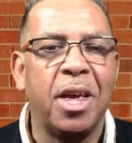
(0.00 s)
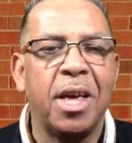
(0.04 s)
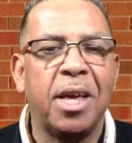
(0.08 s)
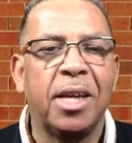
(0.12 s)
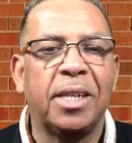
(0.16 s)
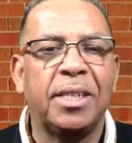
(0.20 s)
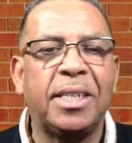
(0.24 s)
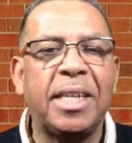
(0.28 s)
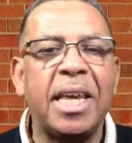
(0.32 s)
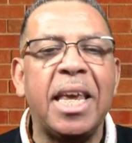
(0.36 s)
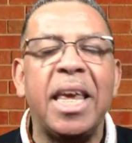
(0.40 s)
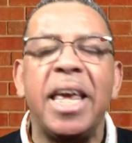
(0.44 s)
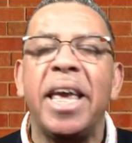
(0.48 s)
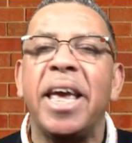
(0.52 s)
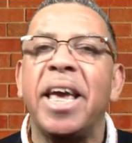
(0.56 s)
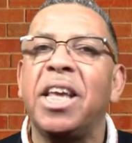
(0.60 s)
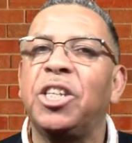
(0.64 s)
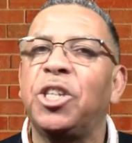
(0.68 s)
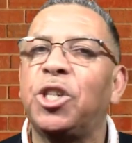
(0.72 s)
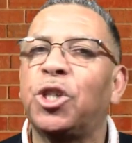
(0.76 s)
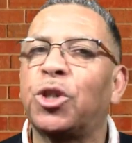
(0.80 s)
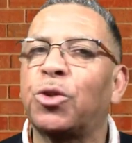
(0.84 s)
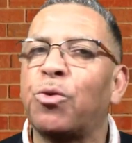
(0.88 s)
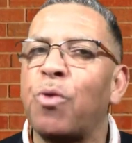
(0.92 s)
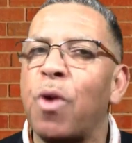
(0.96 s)
See, in
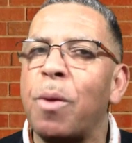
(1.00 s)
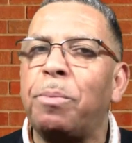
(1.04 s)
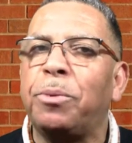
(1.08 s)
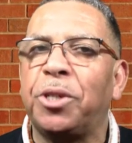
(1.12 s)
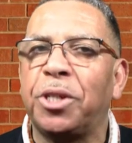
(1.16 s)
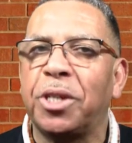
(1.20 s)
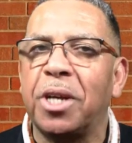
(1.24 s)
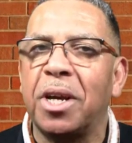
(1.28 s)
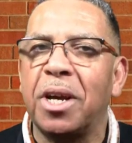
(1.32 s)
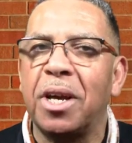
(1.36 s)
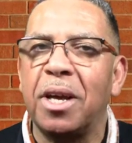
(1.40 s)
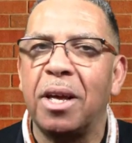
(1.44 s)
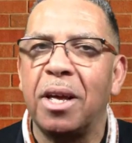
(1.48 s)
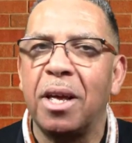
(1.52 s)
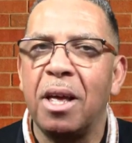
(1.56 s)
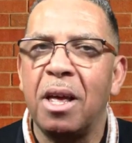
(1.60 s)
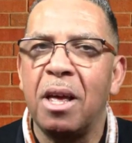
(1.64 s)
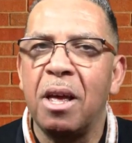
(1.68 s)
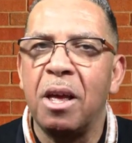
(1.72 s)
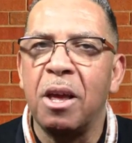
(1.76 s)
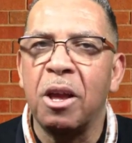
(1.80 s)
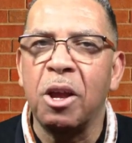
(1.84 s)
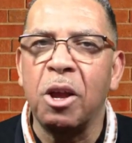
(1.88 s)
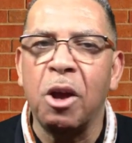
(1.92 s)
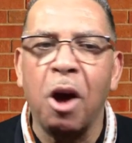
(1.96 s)
scripture,
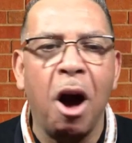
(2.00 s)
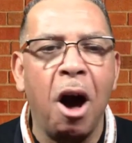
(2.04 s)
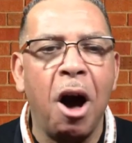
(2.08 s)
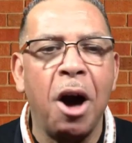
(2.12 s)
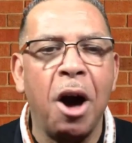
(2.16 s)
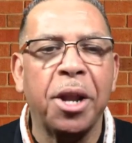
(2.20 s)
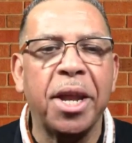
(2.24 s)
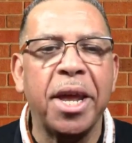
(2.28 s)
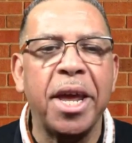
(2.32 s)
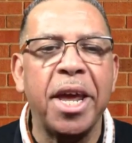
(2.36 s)
God